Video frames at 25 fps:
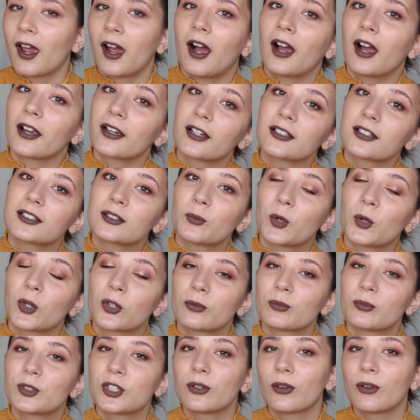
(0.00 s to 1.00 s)
Hi guys and
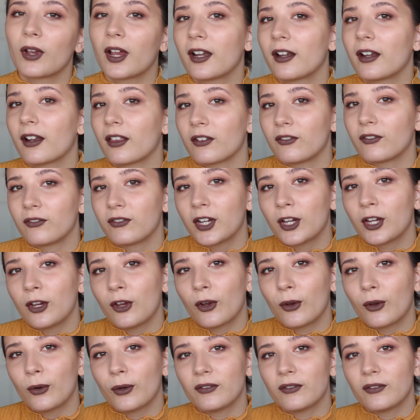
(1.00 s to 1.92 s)
welcome to another video.